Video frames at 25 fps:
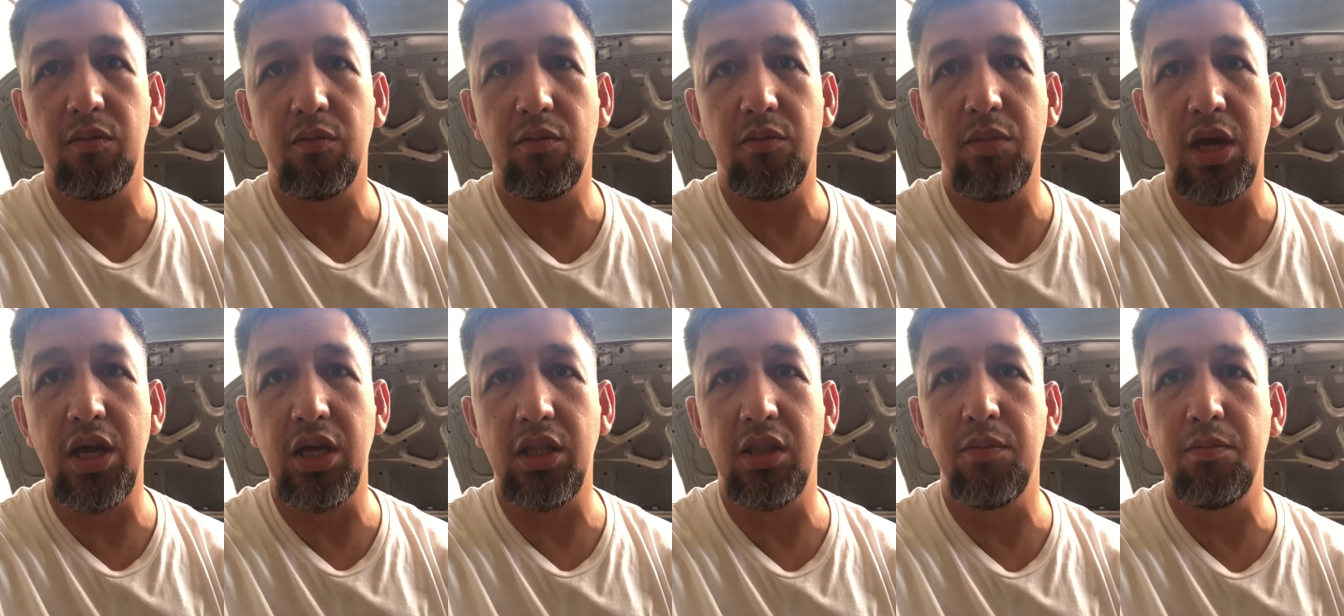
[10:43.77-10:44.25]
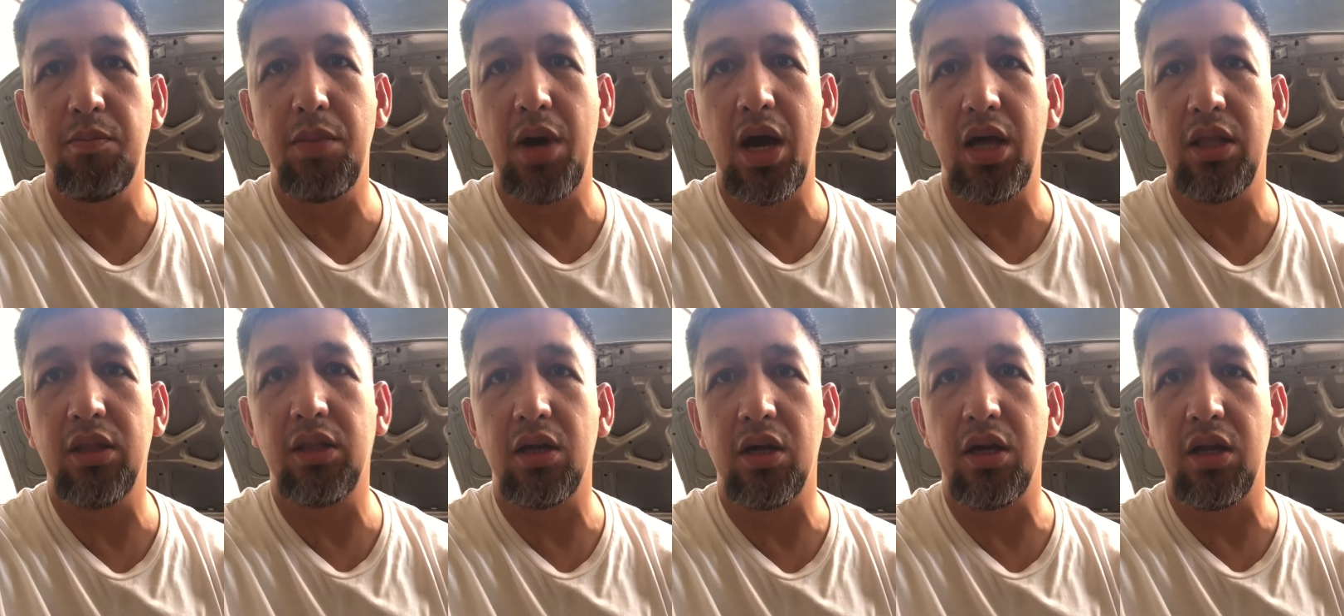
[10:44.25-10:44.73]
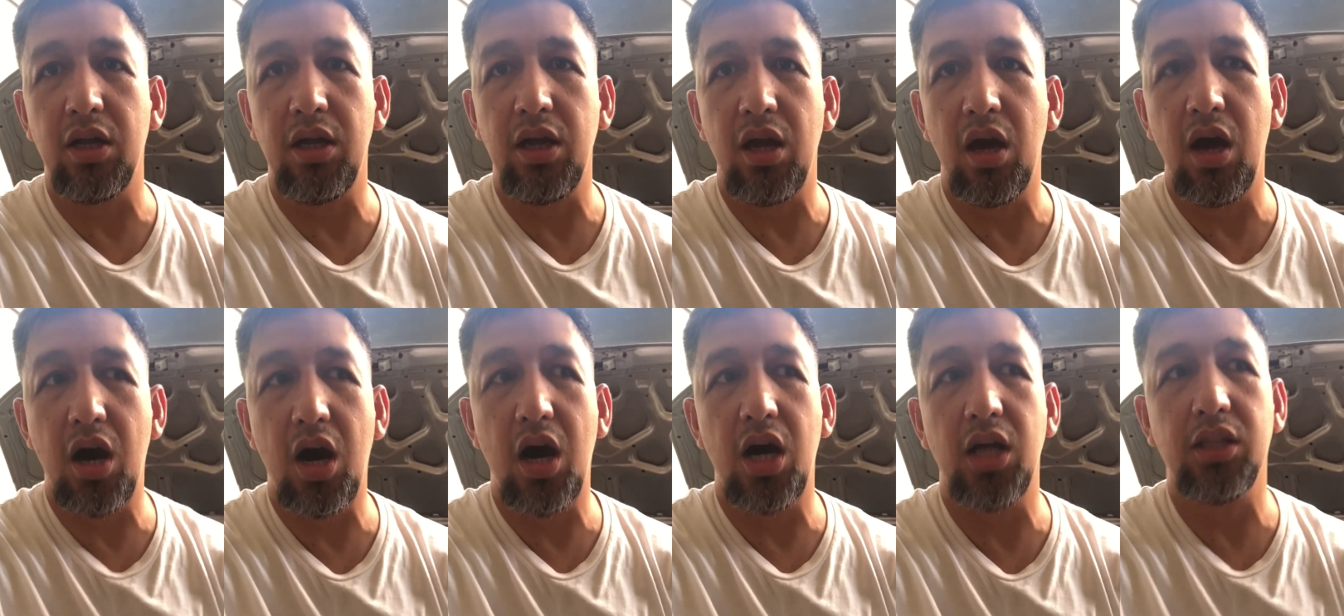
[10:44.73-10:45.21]
made the battery
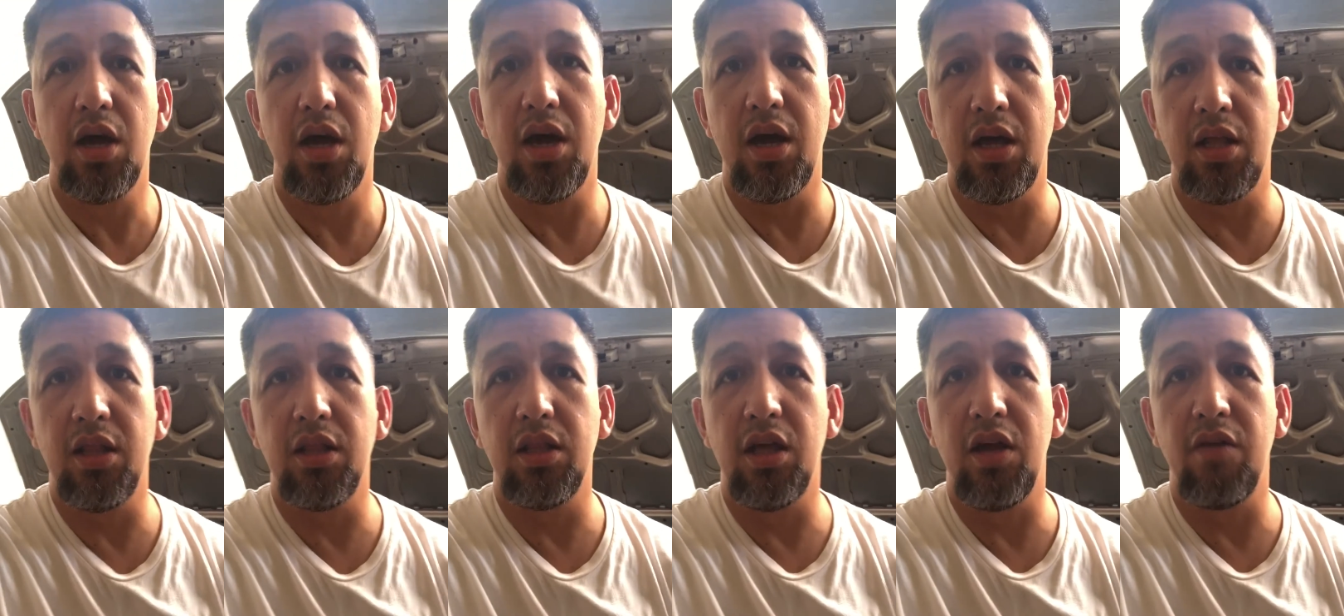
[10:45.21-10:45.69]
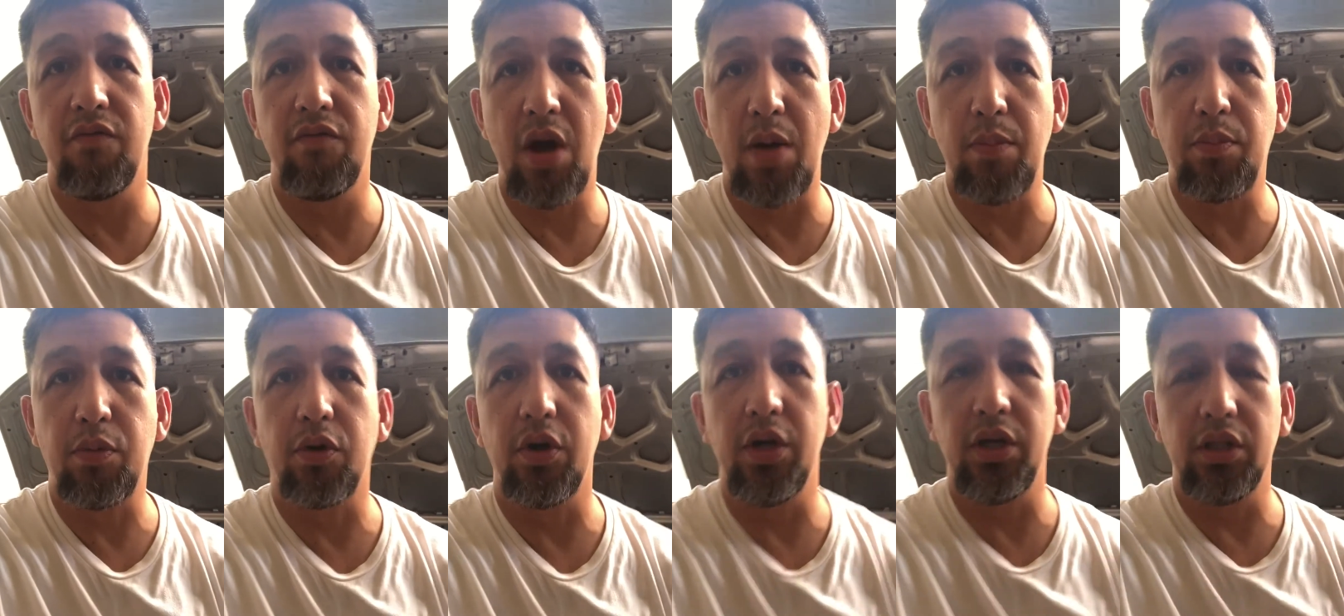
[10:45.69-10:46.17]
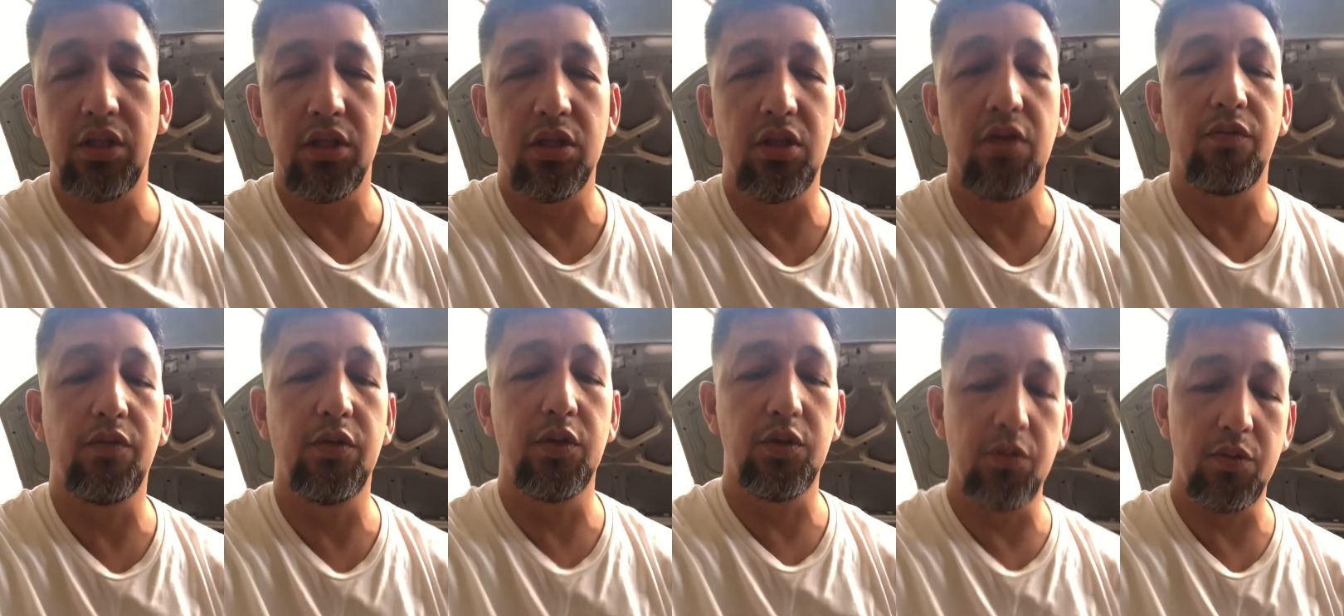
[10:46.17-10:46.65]
hot and evaporated
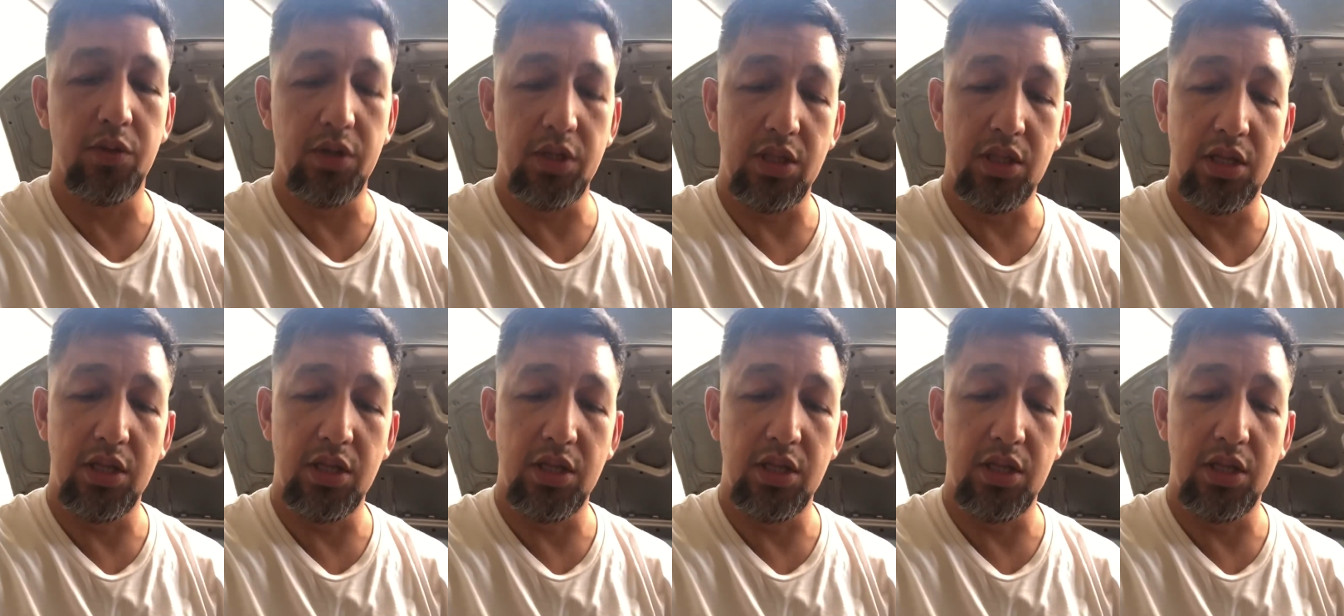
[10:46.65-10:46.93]
the fluid.